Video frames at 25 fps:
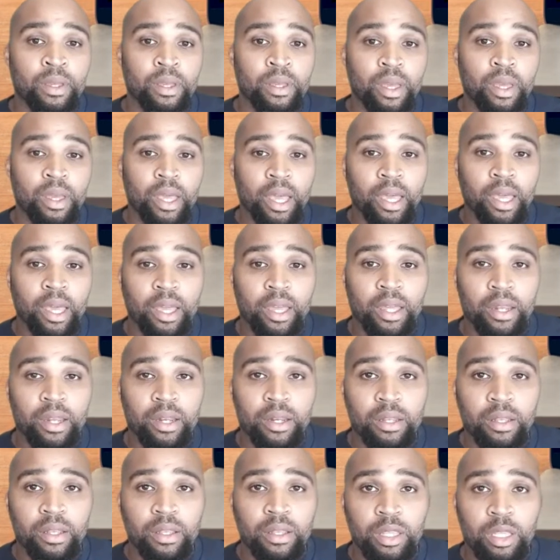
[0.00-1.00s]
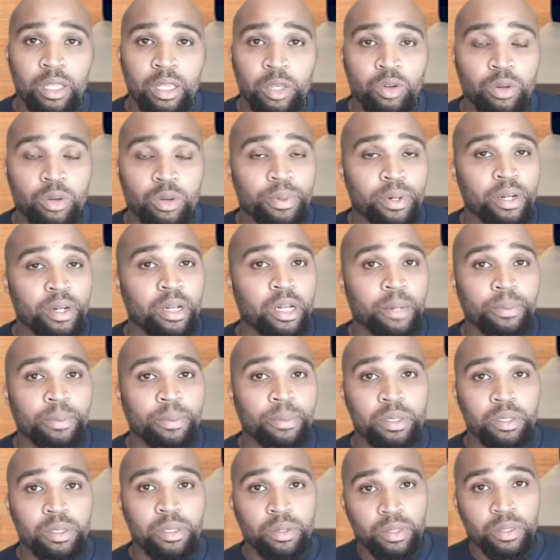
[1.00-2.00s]
And you'll put a couple
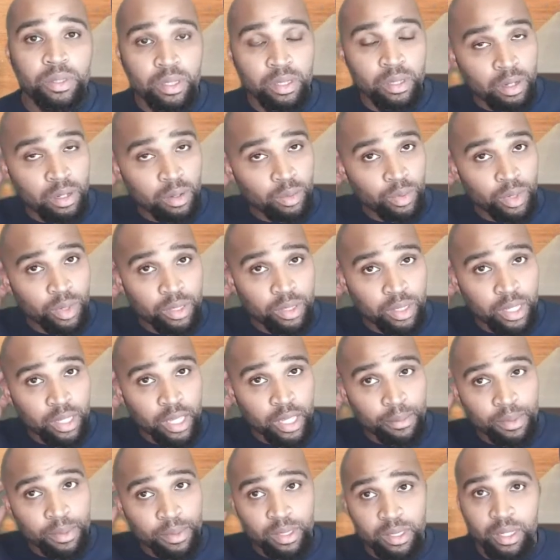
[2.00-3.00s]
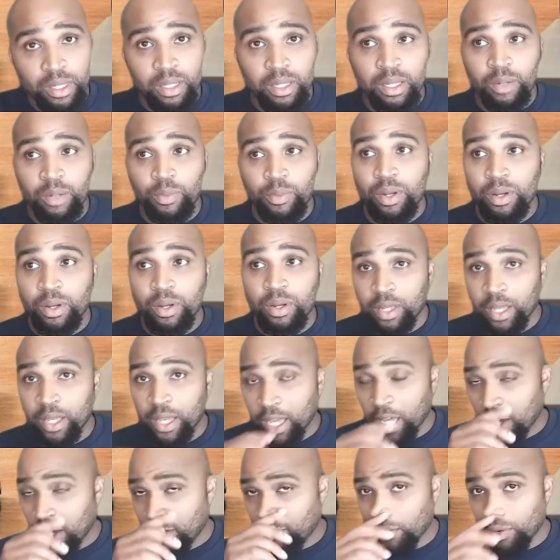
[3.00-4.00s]
of students in there. One campus said, look, we only
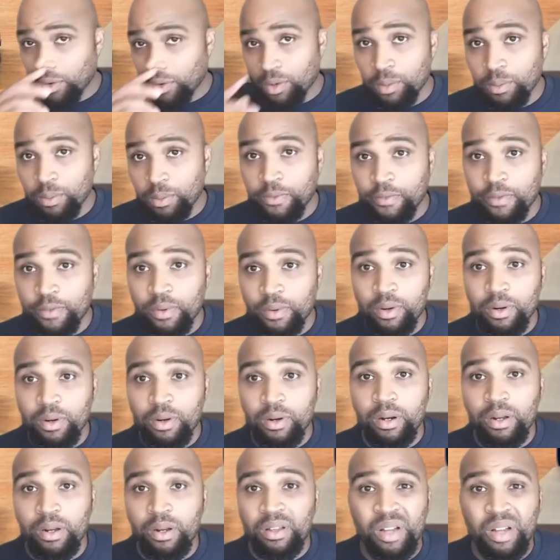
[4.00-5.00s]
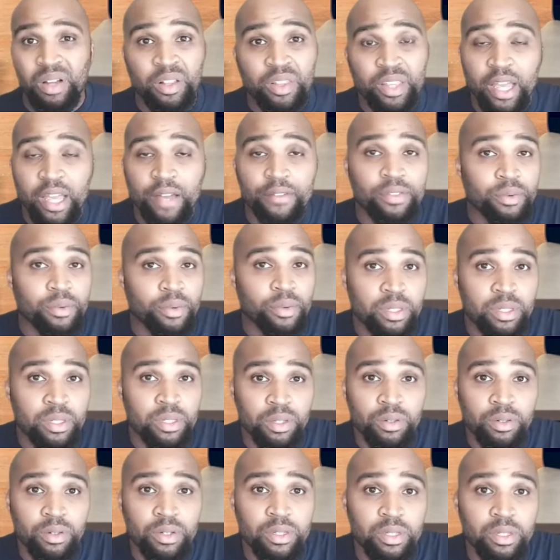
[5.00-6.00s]
have 3
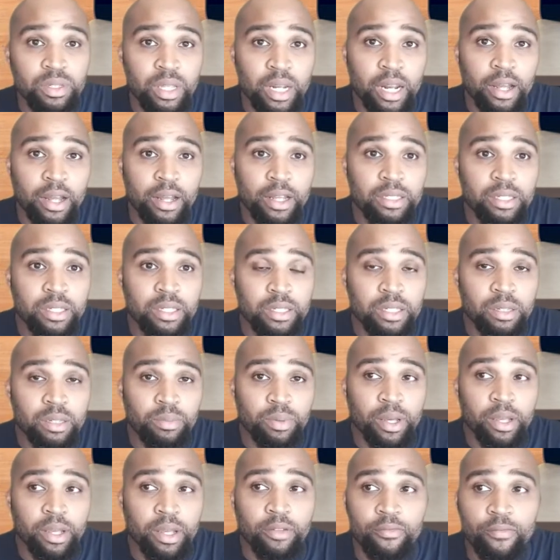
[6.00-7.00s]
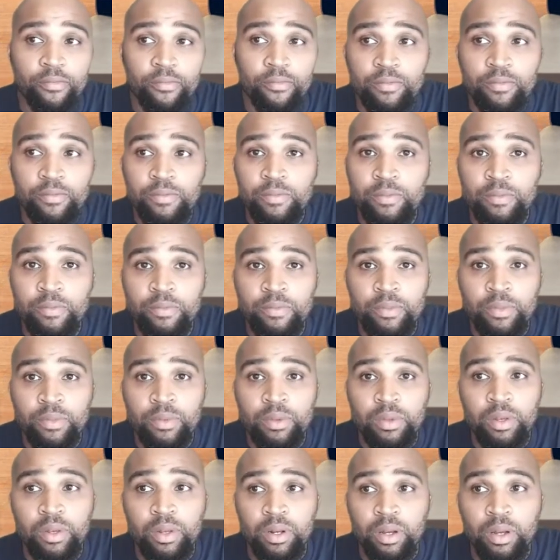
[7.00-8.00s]
students that I anticipate,
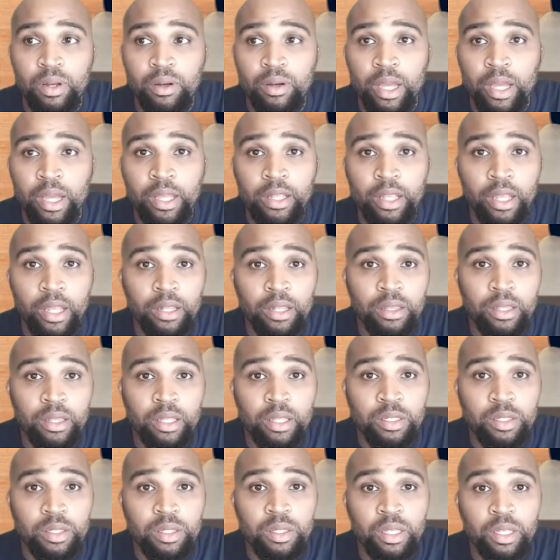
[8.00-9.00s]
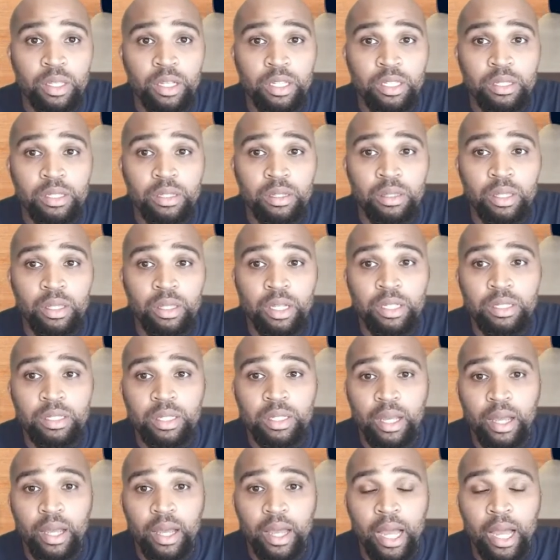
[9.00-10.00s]
and these
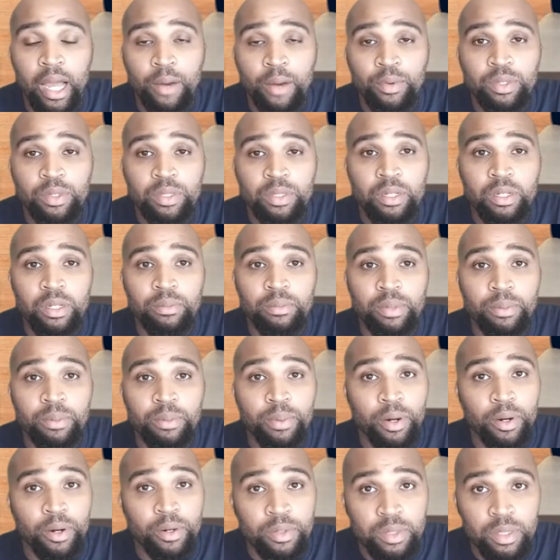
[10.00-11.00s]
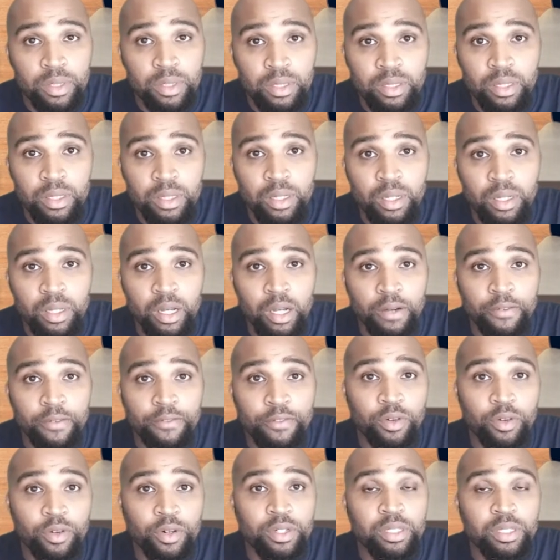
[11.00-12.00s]
hours could be purchased
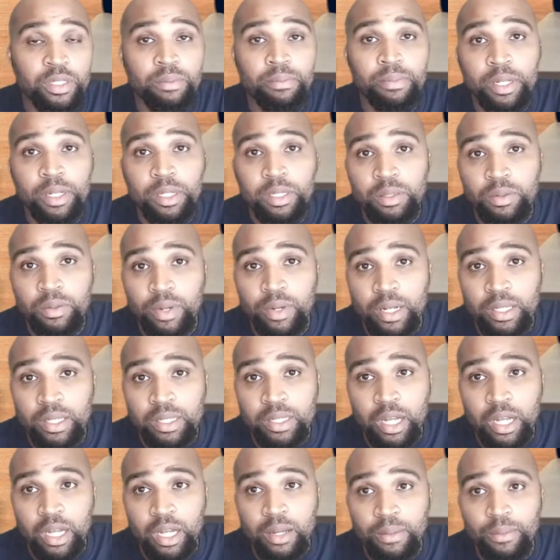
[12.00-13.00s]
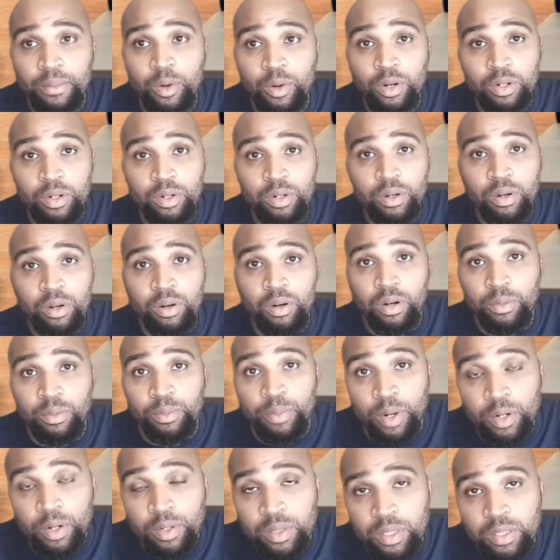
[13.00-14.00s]
for a semester at a time or
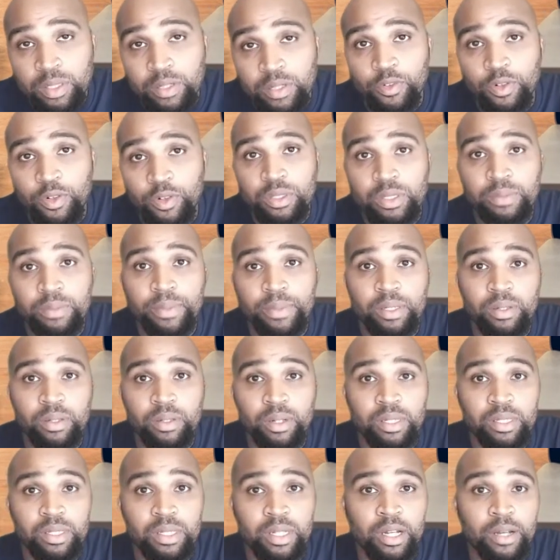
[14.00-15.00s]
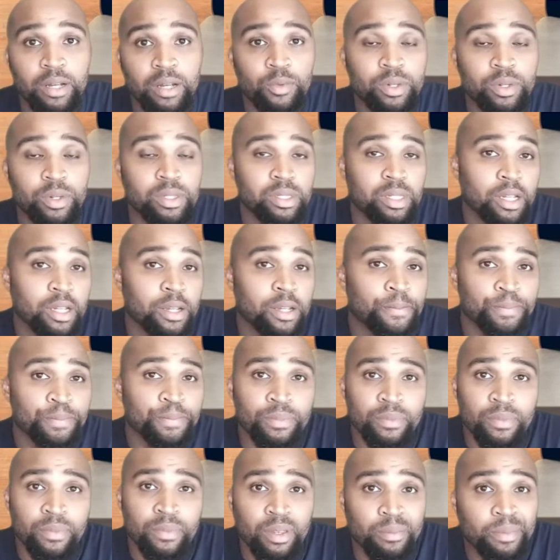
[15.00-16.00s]
purchased for a semester at a time. We'll say
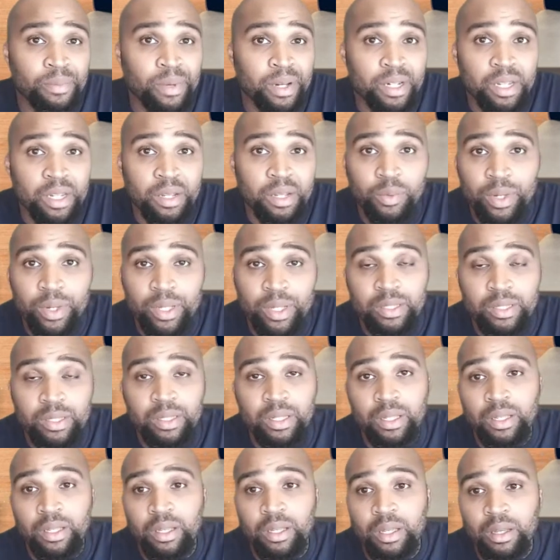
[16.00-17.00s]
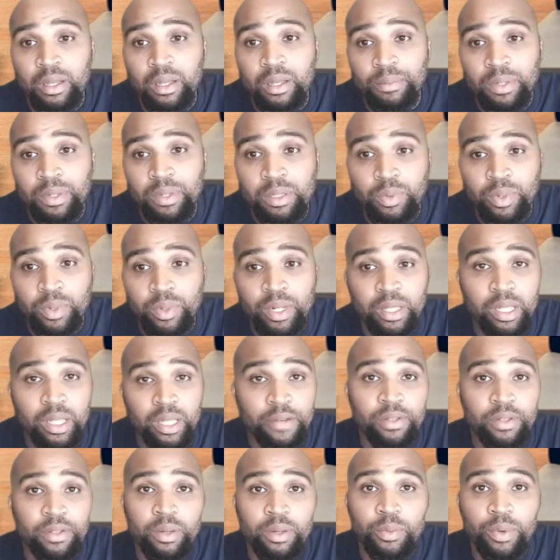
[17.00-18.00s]
Monday, Wednesday, between
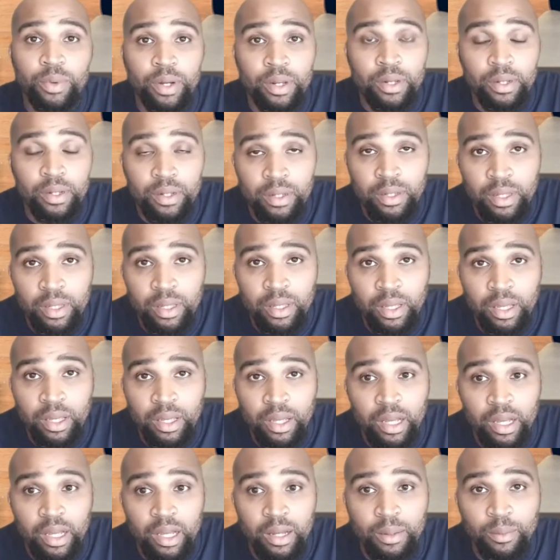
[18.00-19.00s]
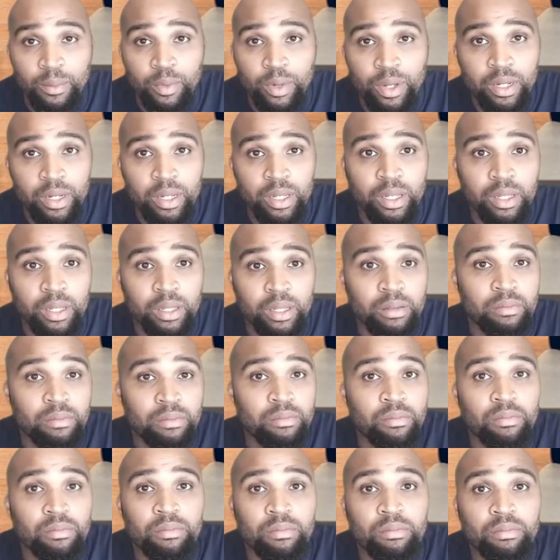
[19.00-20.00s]
11 and 1, we need
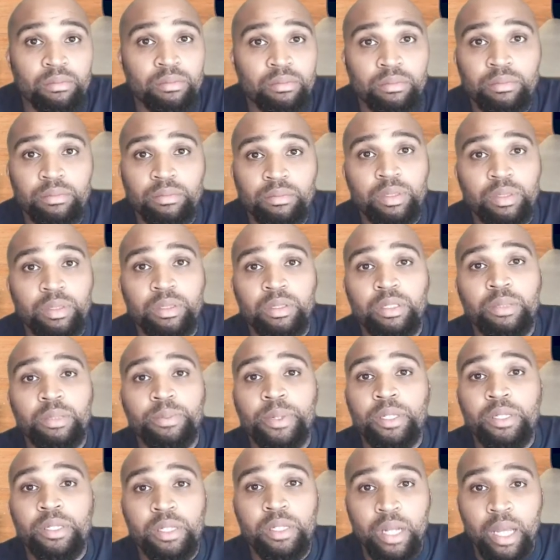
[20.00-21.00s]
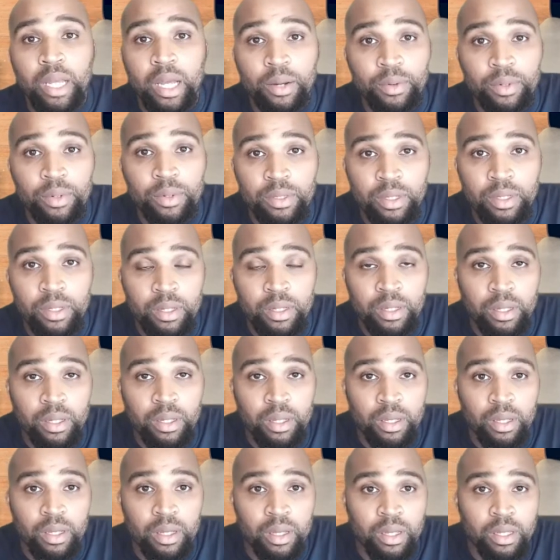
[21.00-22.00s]
suspension hours.
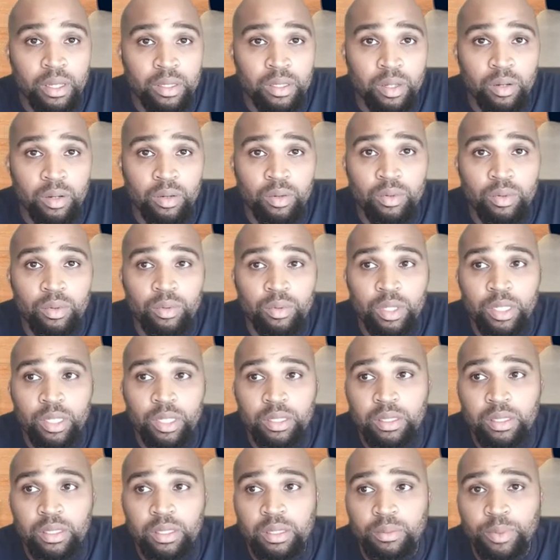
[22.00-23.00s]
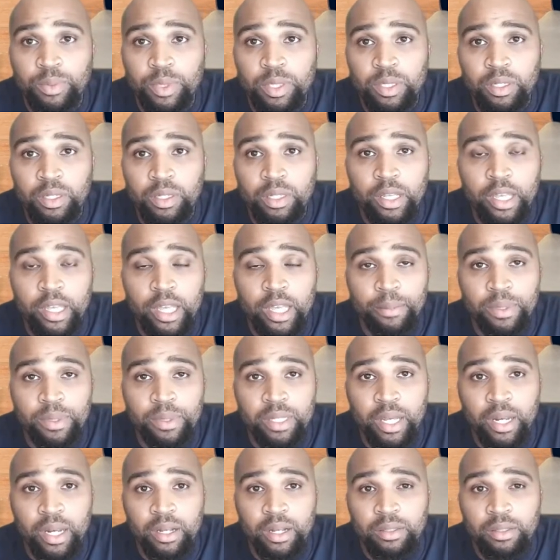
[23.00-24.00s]
So this particular campus
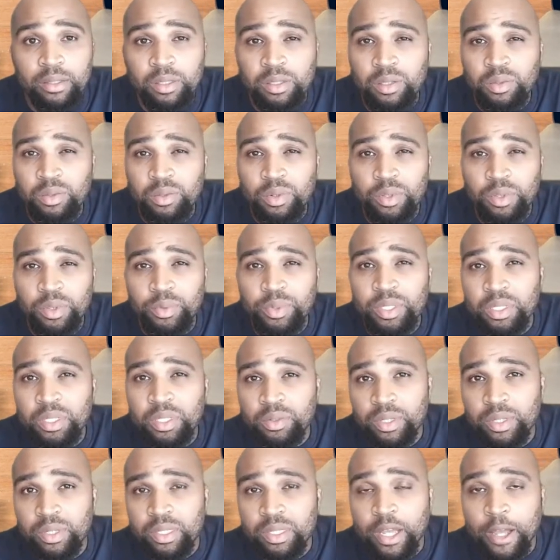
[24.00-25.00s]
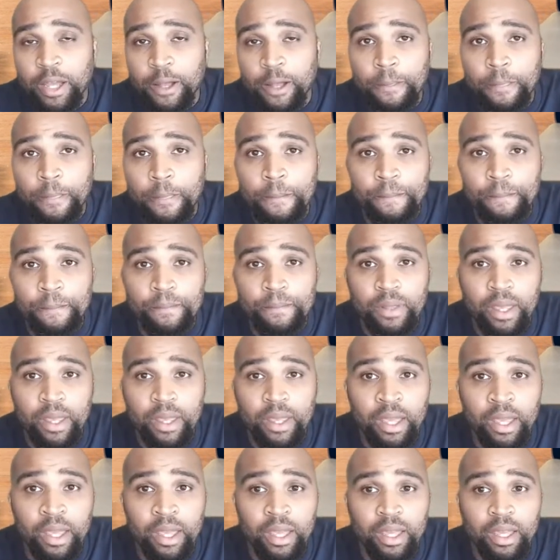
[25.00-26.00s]
had 2 or 3 students out,
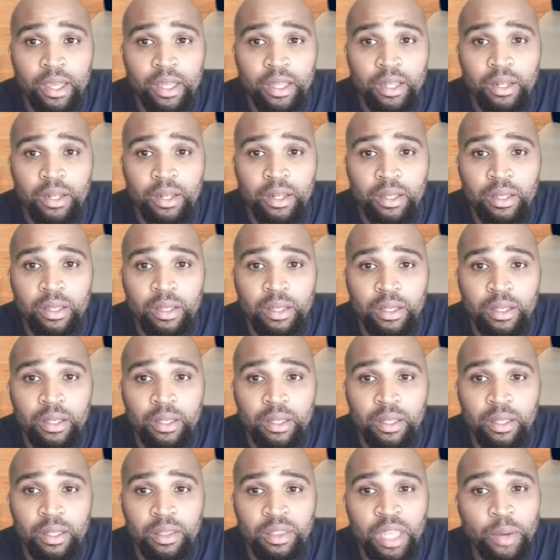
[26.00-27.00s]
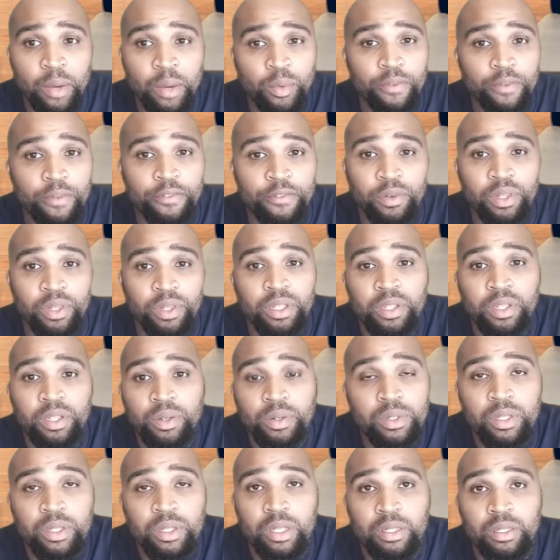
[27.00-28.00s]
and they weren't fully
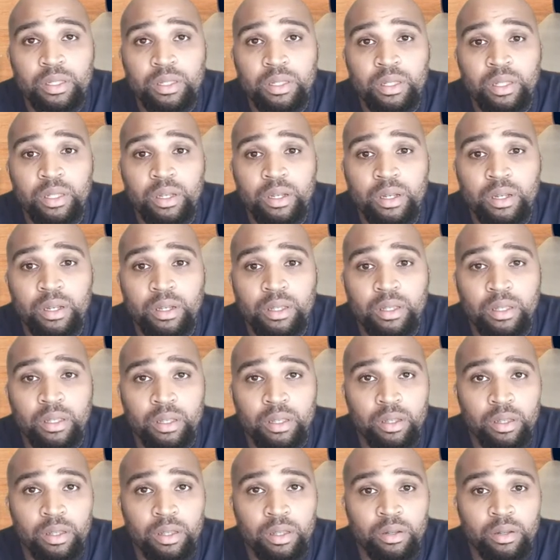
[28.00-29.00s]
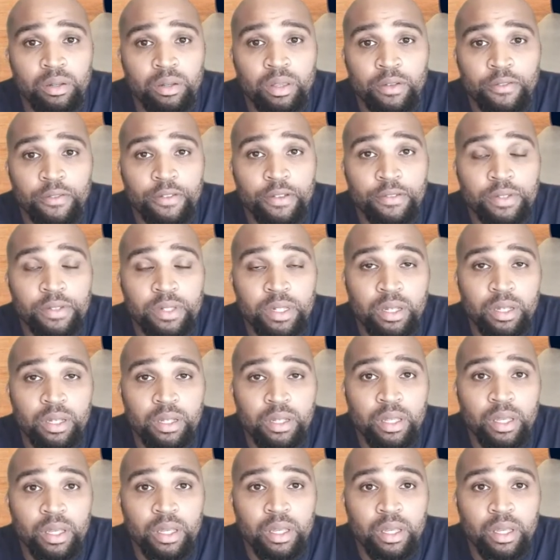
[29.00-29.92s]
using it to the 15.